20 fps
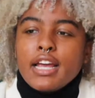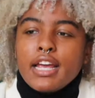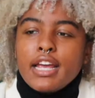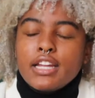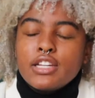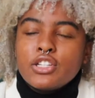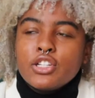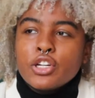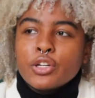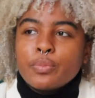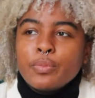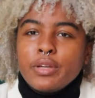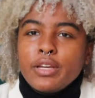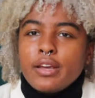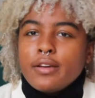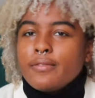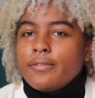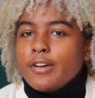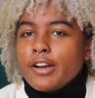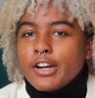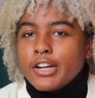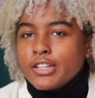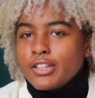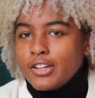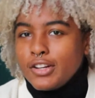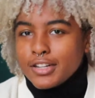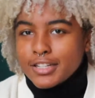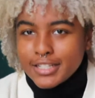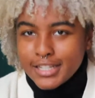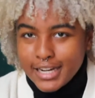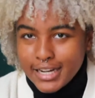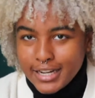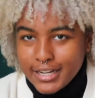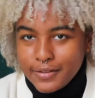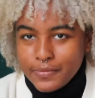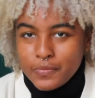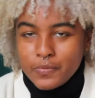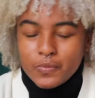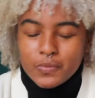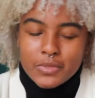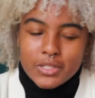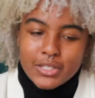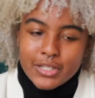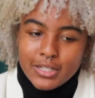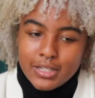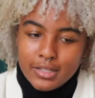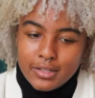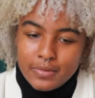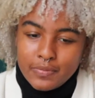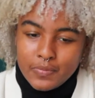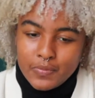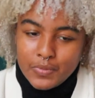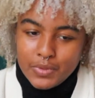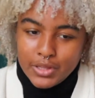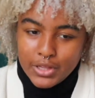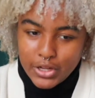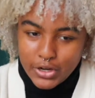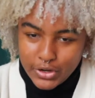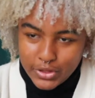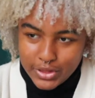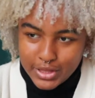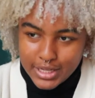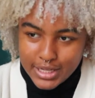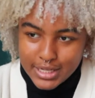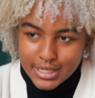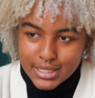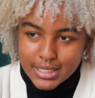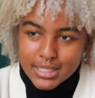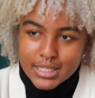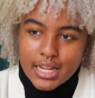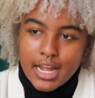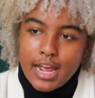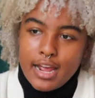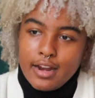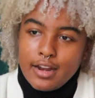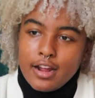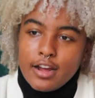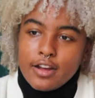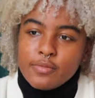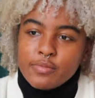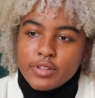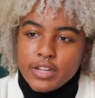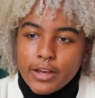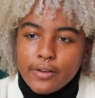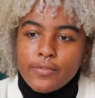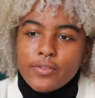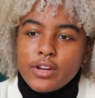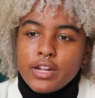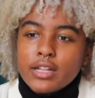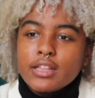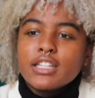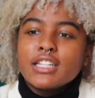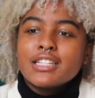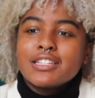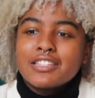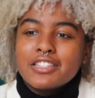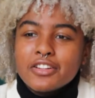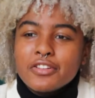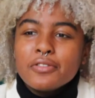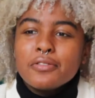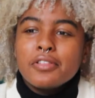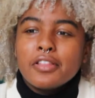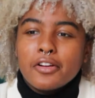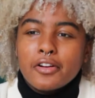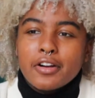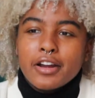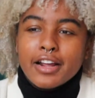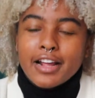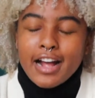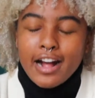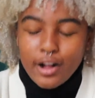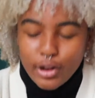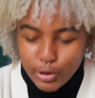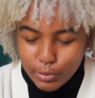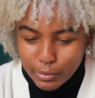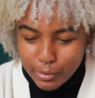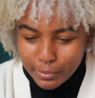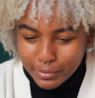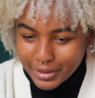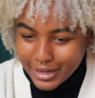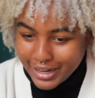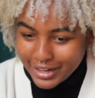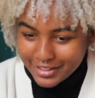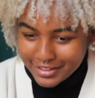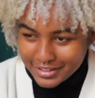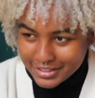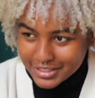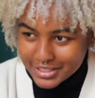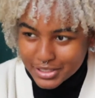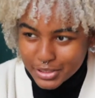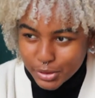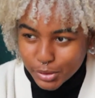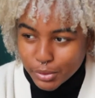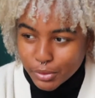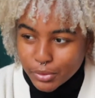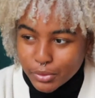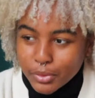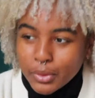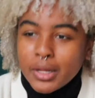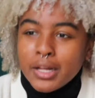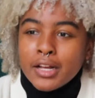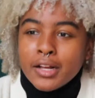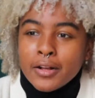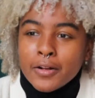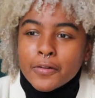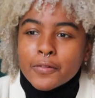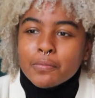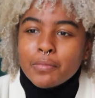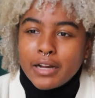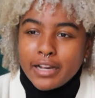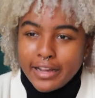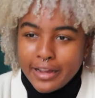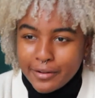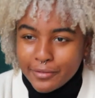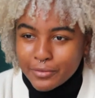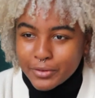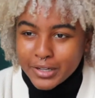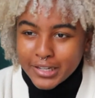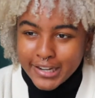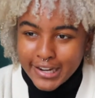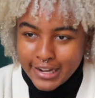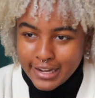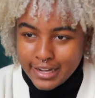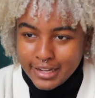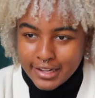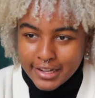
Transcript: It took me a very long time to learn this, and I'm definitely still learning how to apply this to my everyday